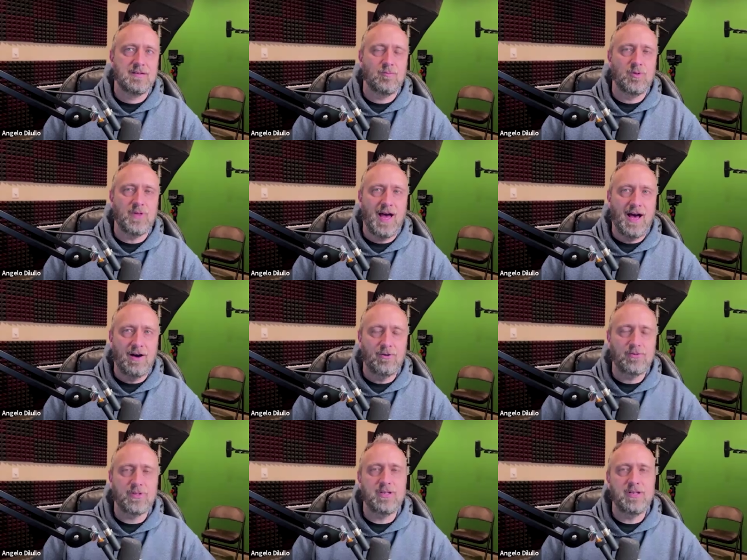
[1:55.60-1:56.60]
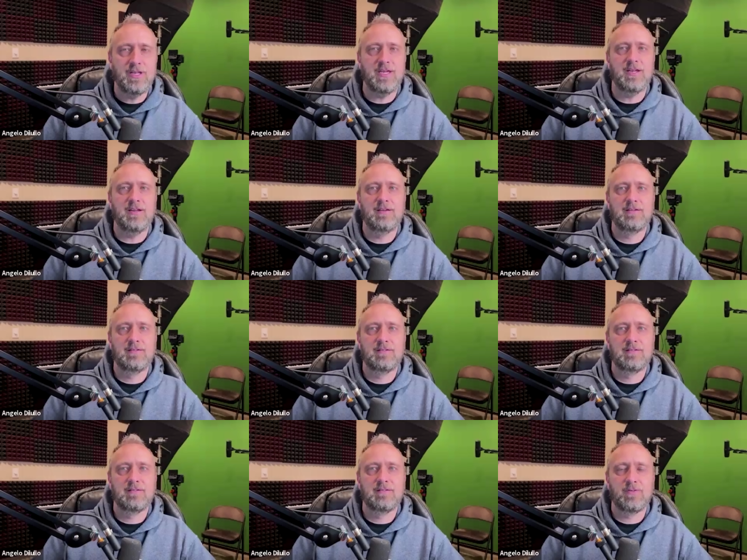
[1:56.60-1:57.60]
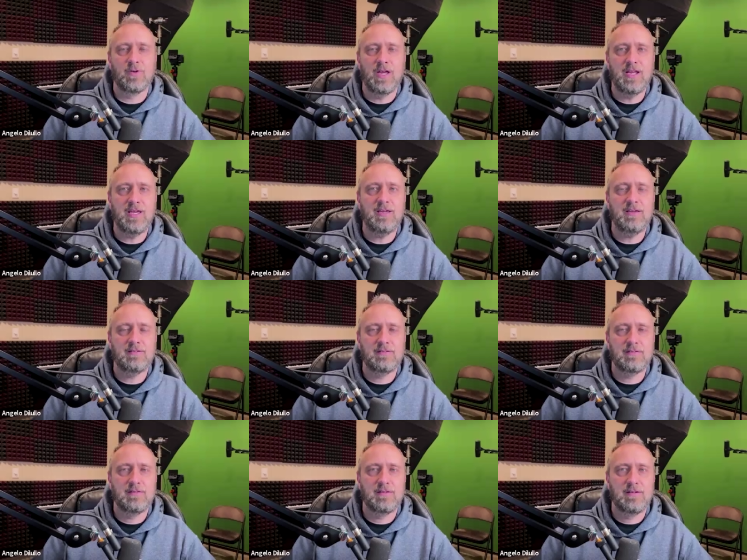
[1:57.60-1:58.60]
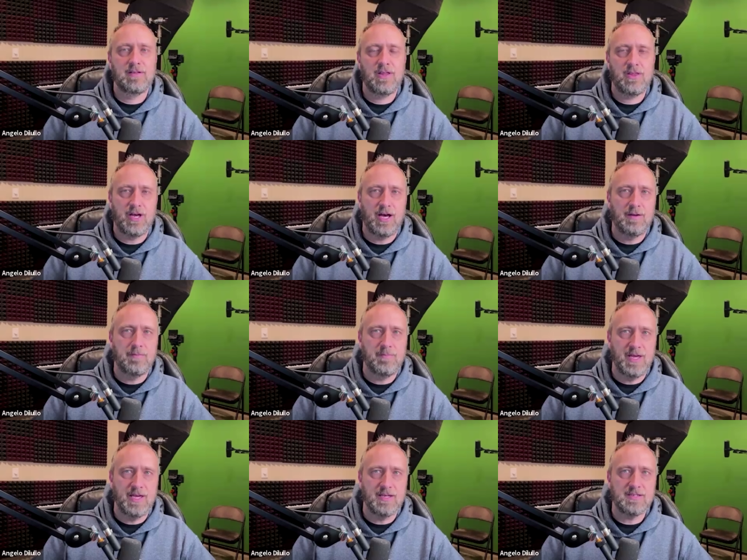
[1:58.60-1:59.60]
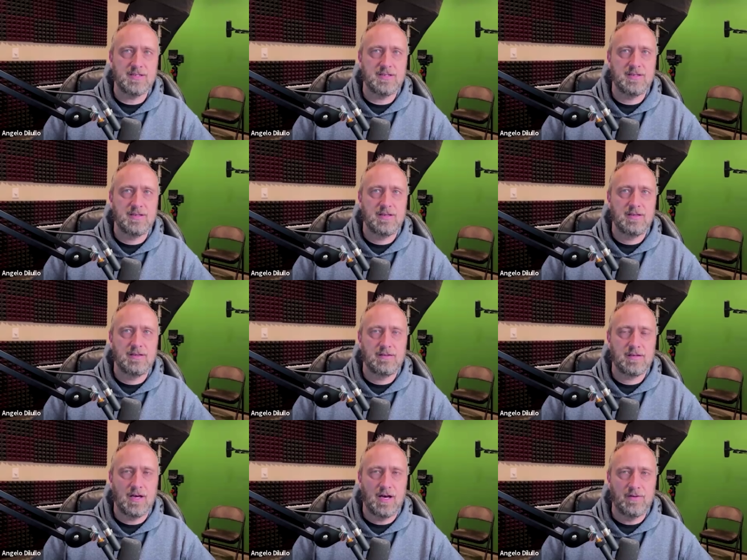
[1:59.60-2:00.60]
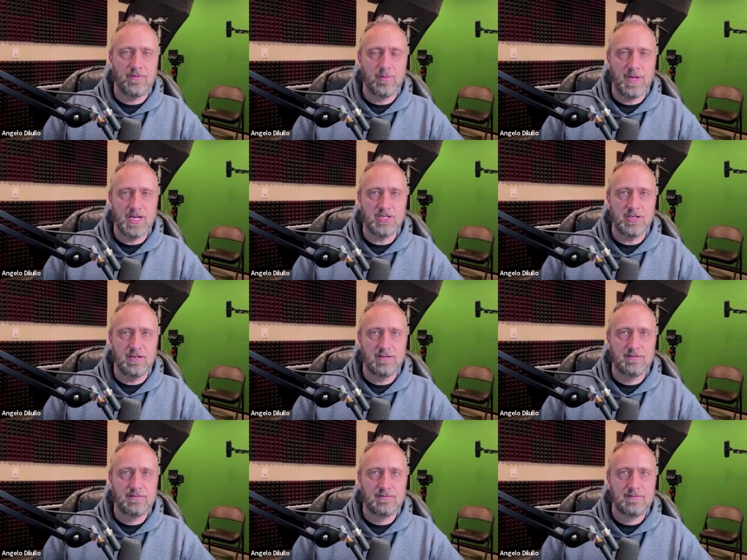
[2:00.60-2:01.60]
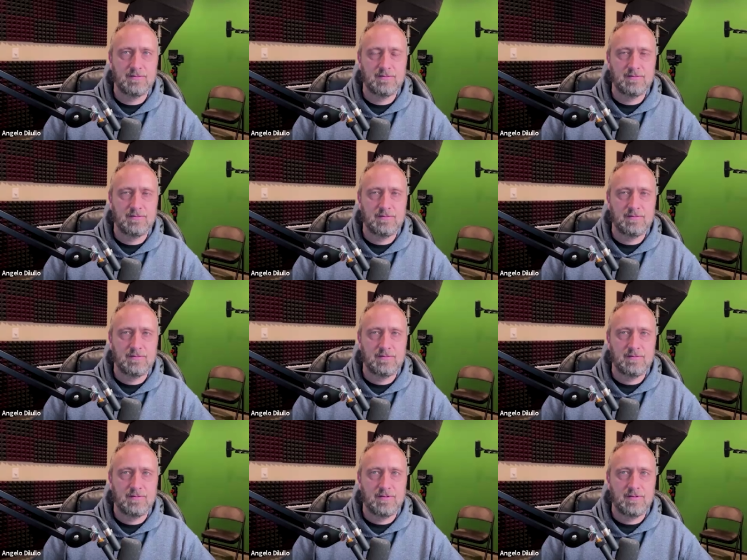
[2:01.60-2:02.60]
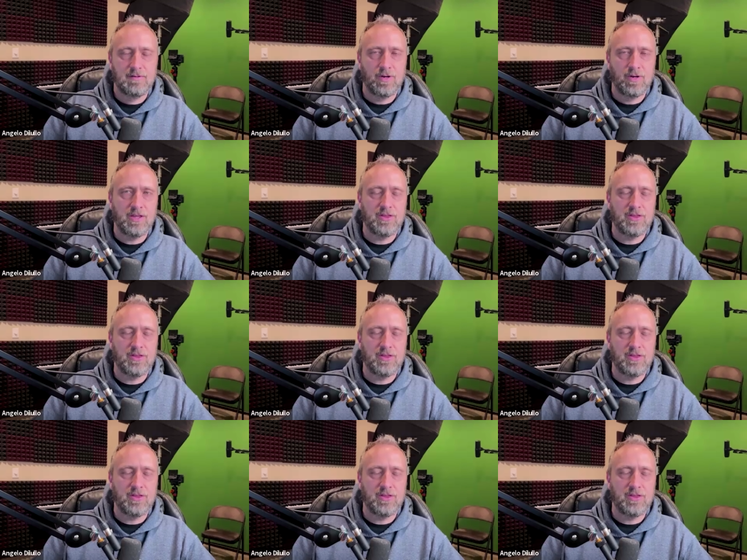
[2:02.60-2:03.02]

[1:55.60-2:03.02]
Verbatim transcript: without the need for any thought-based confirmation or any